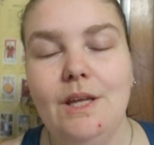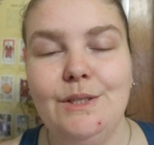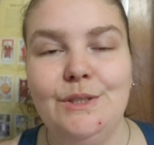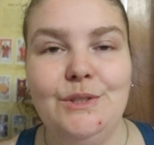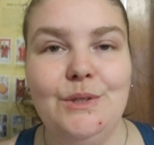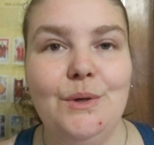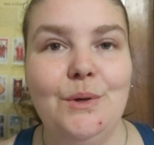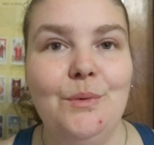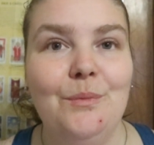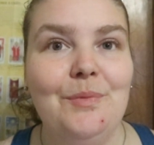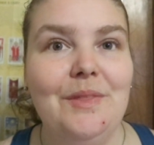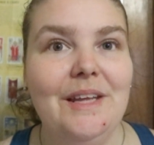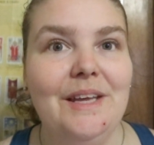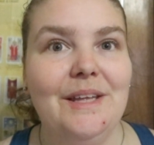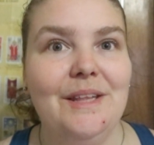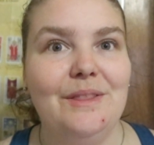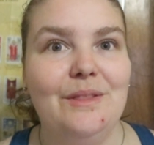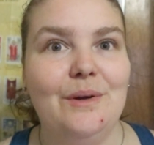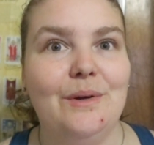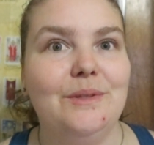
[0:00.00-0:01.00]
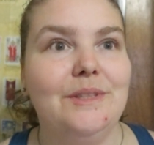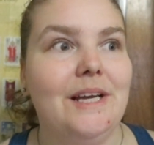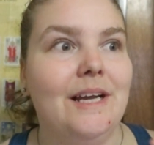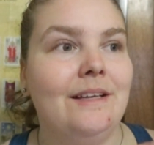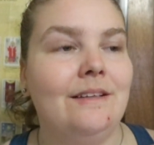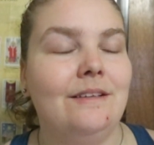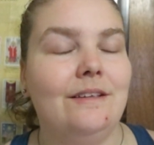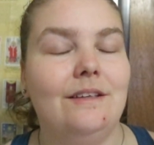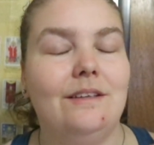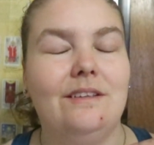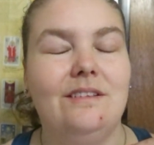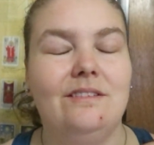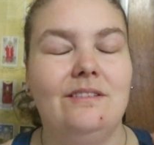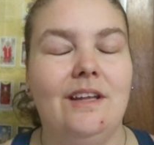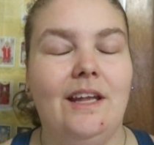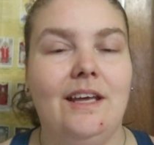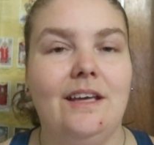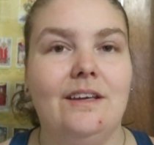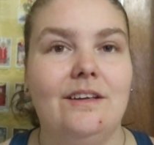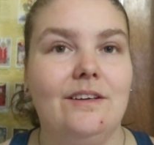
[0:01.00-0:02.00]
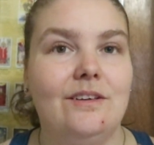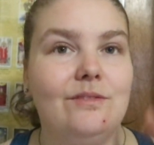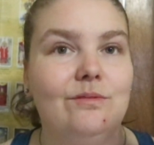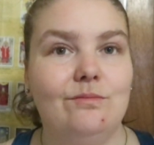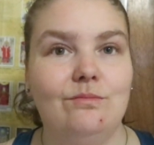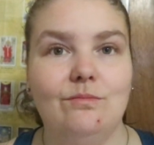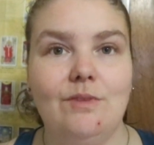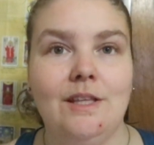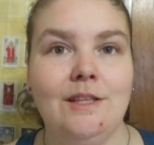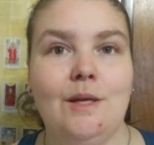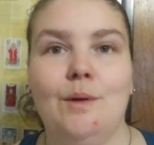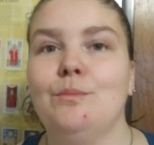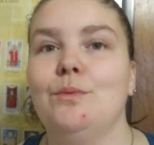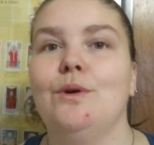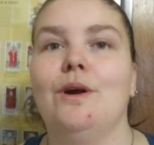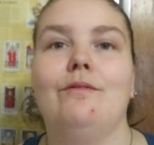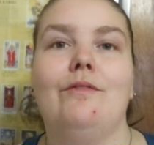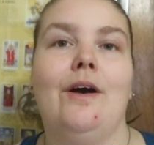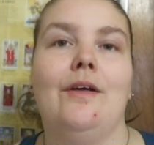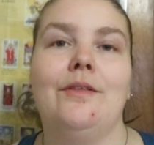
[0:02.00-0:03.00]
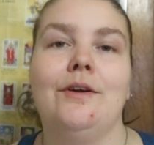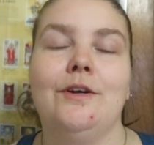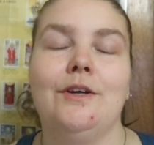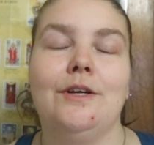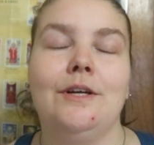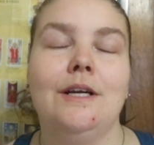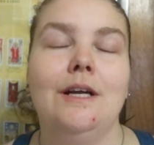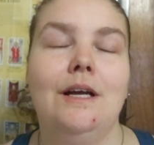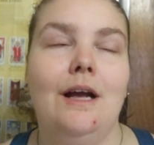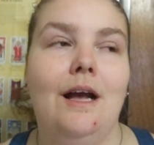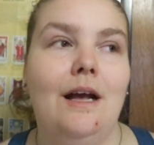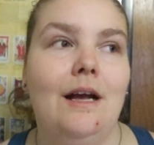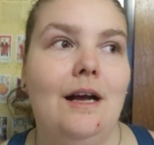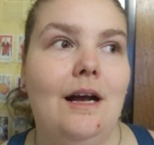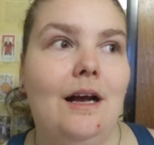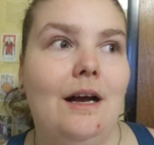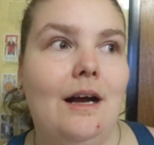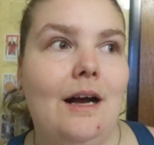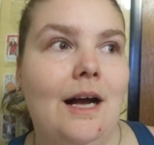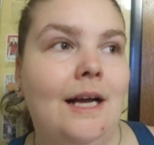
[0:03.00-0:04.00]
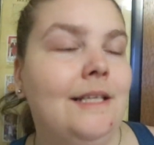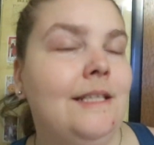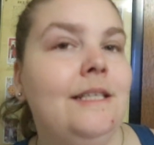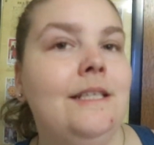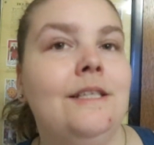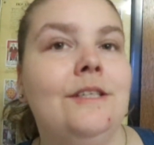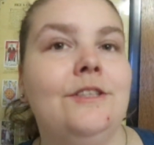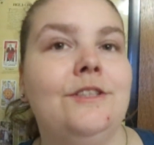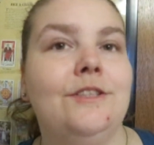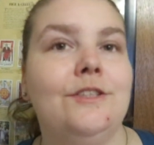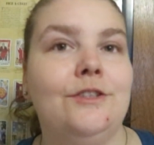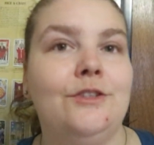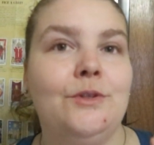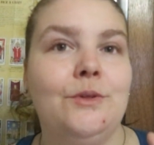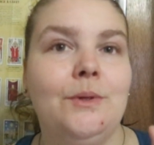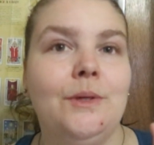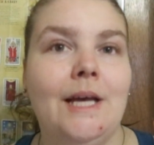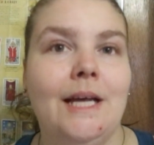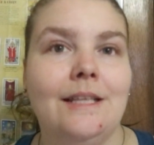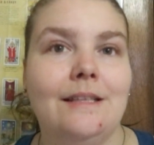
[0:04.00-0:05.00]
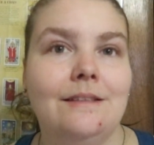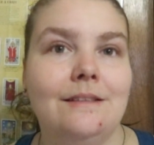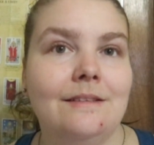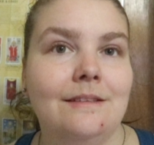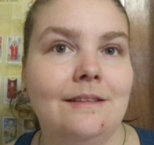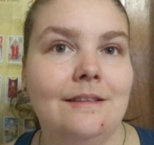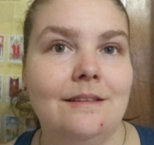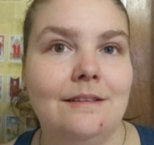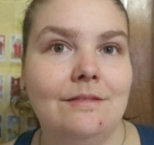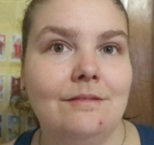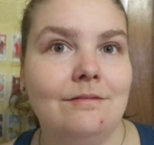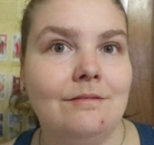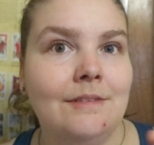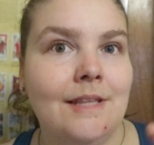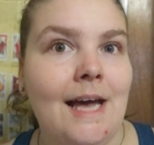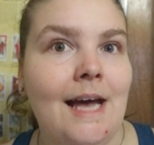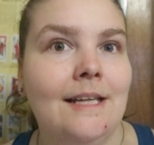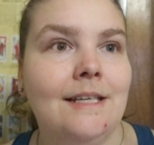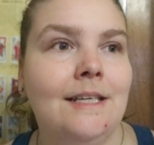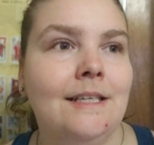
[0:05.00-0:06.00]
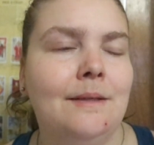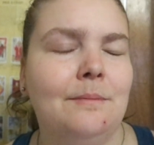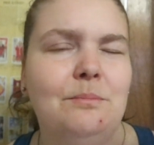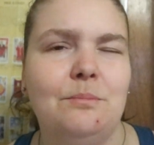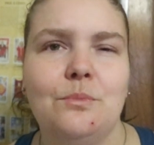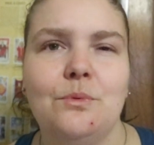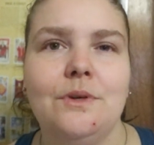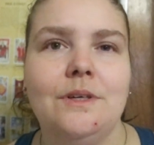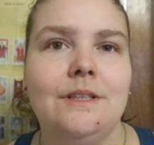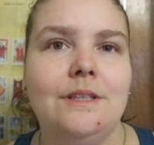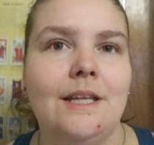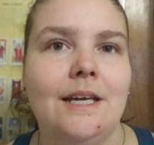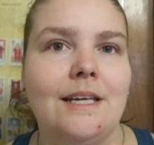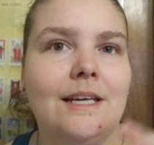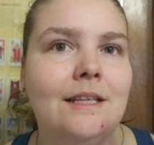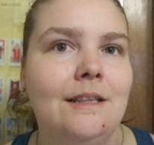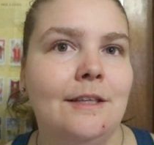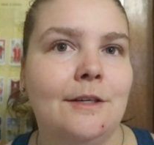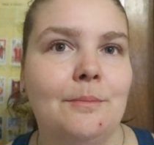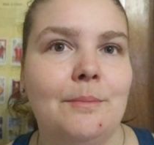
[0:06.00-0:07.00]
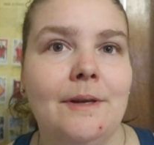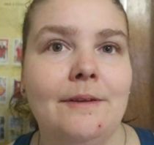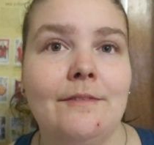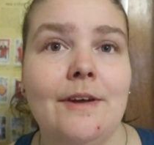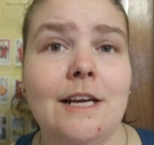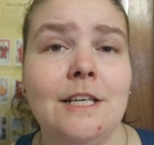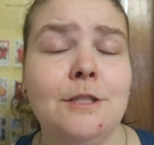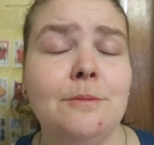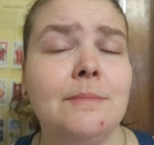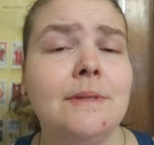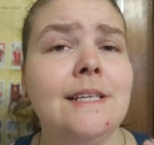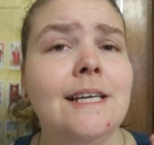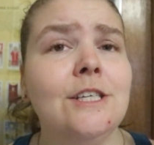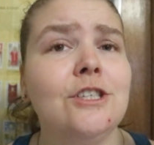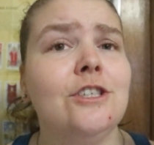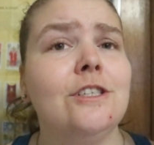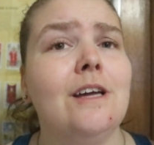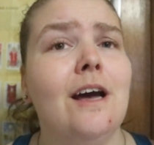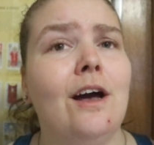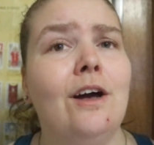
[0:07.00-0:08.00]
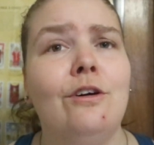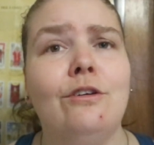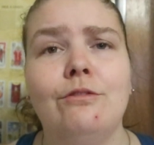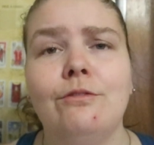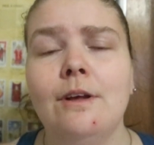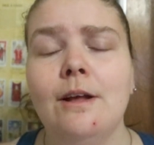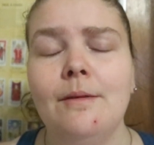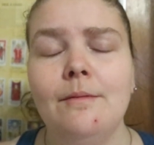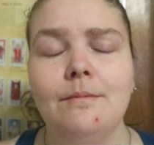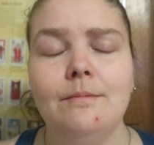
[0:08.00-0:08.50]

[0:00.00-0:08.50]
So those and like a number of other ideas. So you get that and a brief, like a little bit of explanation of